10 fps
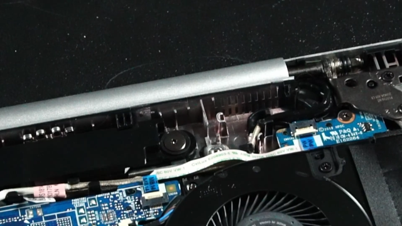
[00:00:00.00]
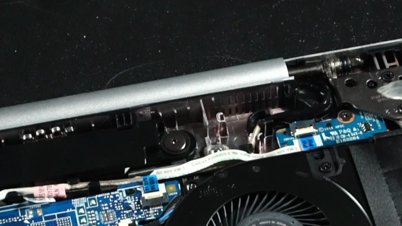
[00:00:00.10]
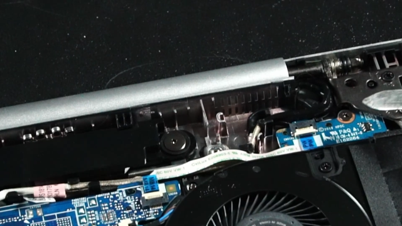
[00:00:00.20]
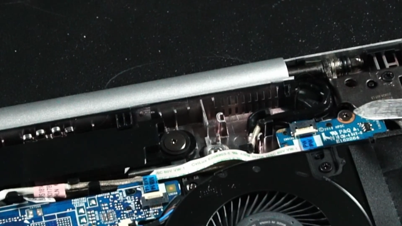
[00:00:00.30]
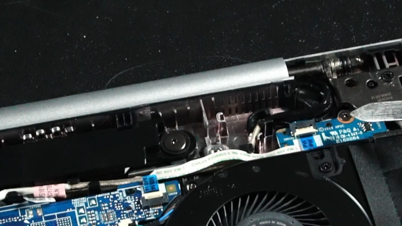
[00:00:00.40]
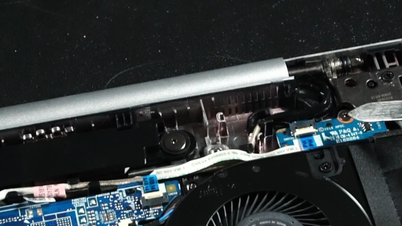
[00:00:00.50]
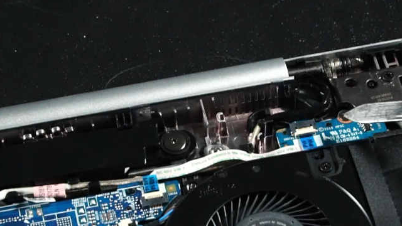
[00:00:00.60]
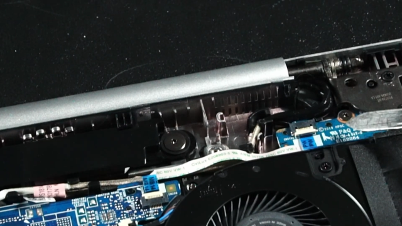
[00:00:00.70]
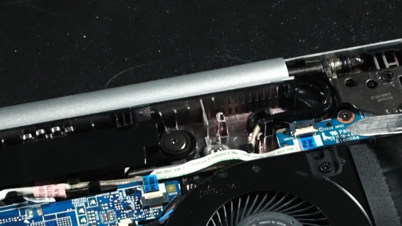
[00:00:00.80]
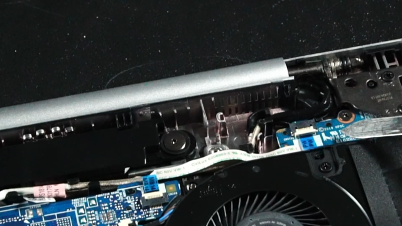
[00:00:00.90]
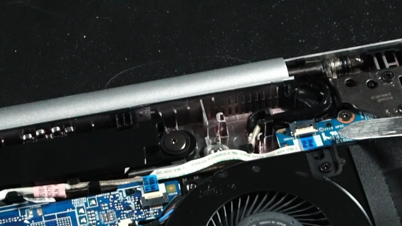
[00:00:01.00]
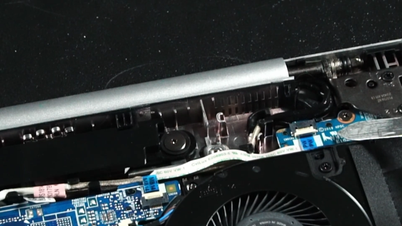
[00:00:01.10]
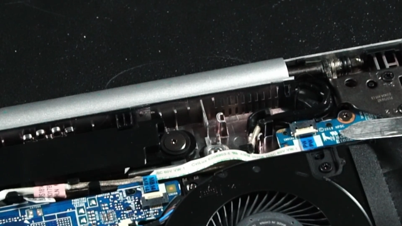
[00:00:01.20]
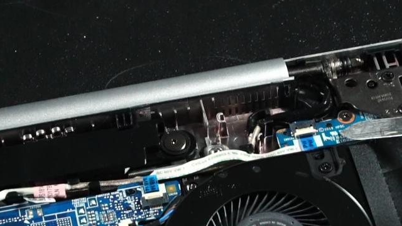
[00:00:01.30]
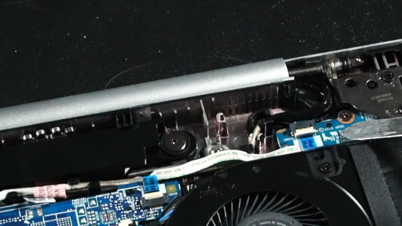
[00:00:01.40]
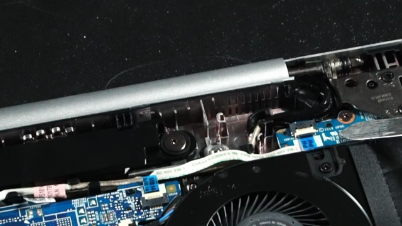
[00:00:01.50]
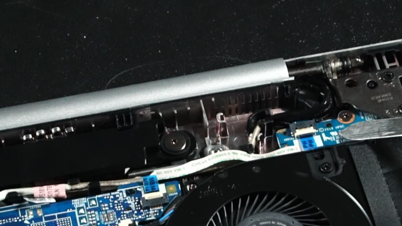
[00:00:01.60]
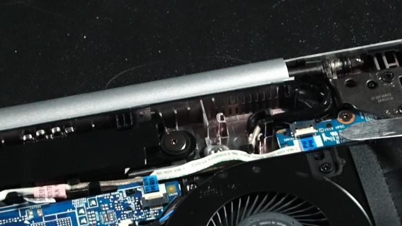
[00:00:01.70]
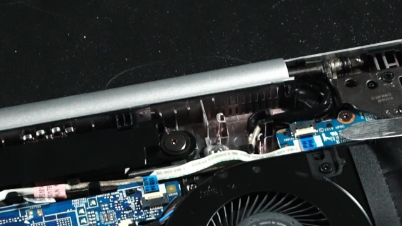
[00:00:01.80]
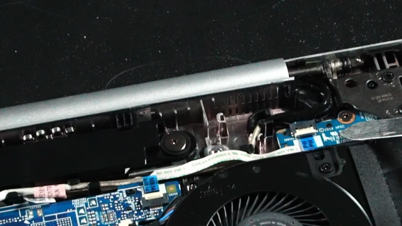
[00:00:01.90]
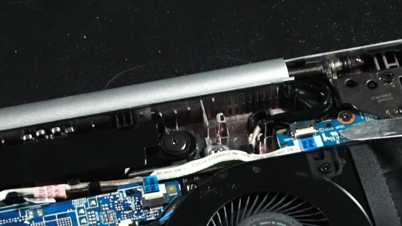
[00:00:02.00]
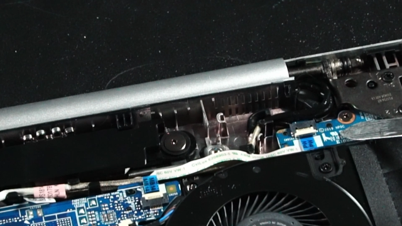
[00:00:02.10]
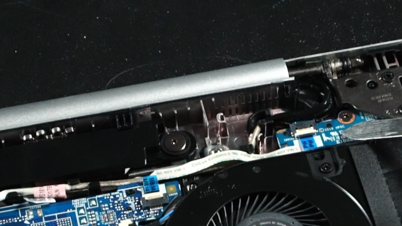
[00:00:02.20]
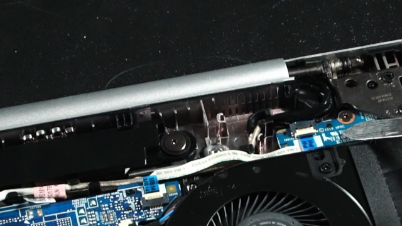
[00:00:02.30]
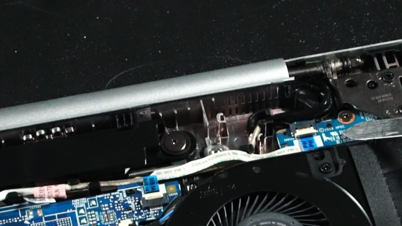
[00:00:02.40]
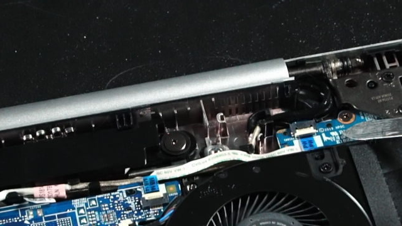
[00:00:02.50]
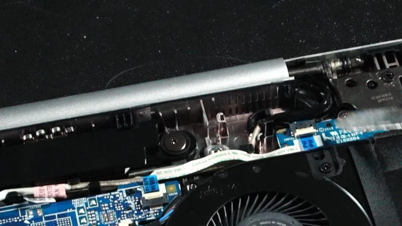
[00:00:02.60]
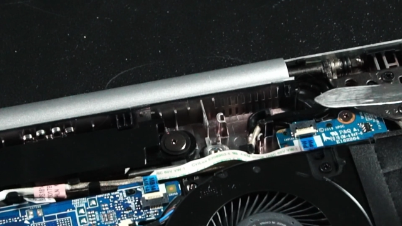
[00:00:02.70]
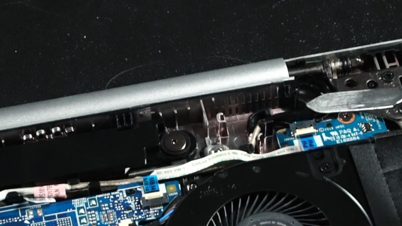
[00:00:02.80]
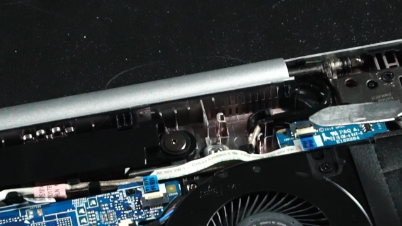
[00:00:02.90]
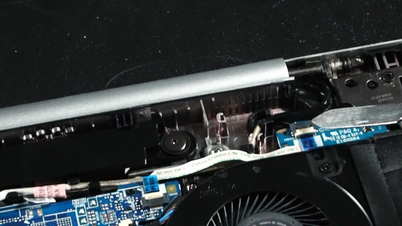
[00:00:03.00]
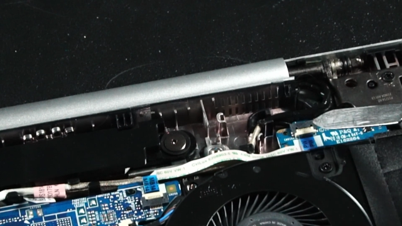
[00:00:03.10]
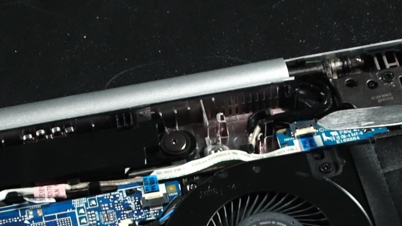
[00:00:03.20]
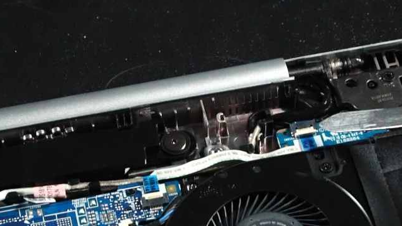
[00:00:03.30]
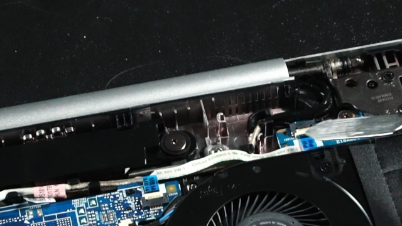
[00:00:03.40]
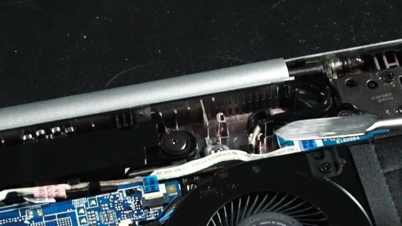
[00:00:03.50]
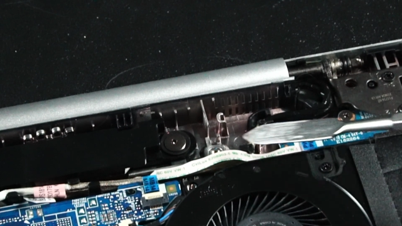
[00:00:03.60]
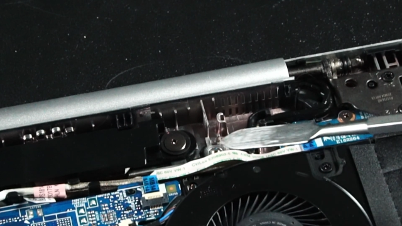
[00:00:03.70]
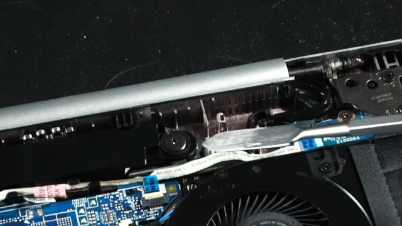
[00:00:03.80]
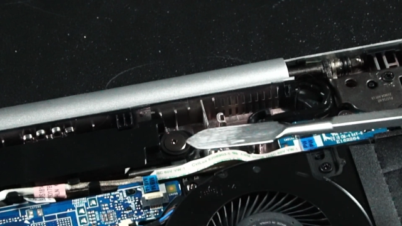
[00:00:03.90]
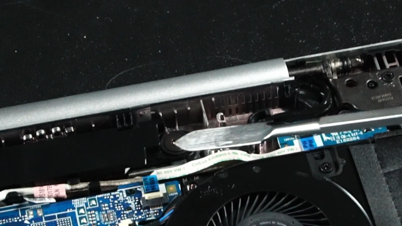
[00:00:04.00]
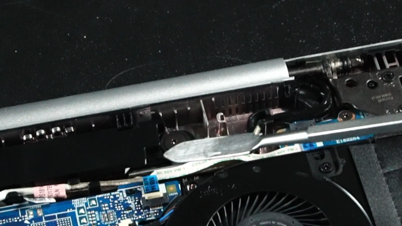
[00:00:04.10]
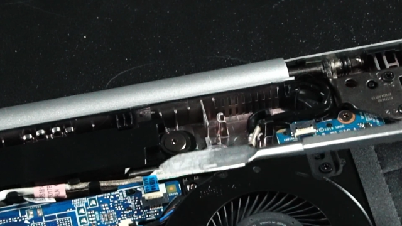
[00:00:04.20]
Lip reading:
No face is visible, so there are no lips to read.